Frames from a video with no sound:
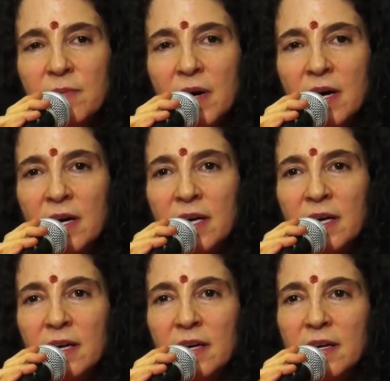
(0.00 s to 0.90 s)

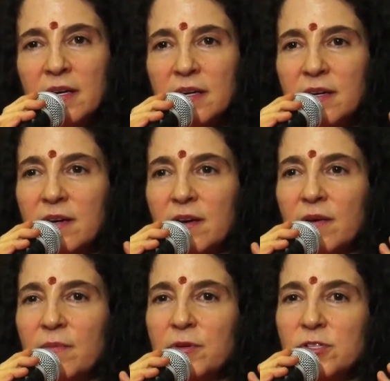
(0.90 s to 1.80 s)
my
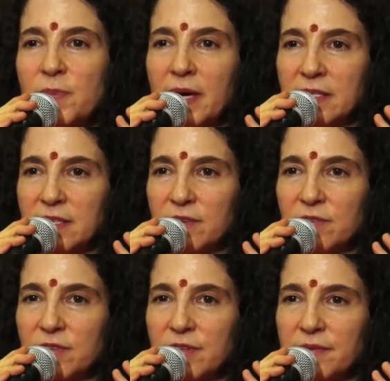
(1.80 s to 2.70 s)

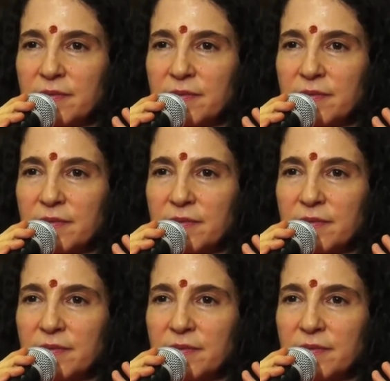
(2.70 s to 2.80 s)
perspective